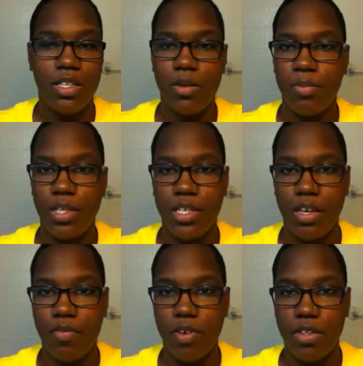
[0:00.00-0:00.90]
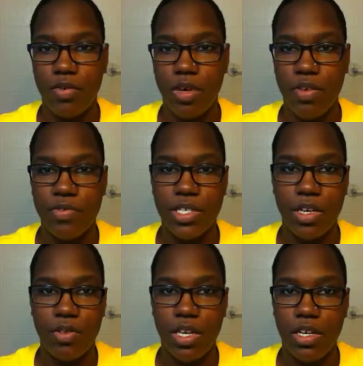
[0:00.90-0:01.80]
There are plenty of other waivers
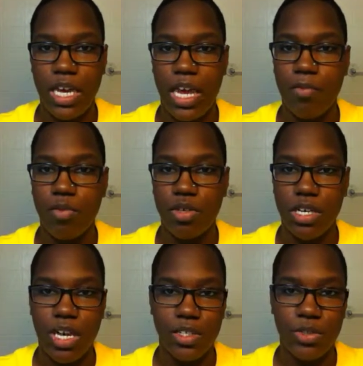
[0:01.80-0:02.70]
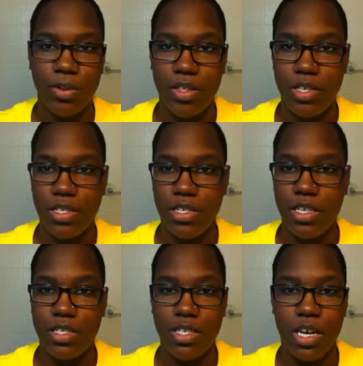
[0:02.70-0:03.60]
out there that have more knowledge about these
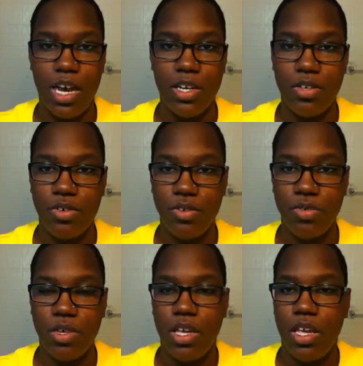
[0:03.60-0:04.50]
things than I do.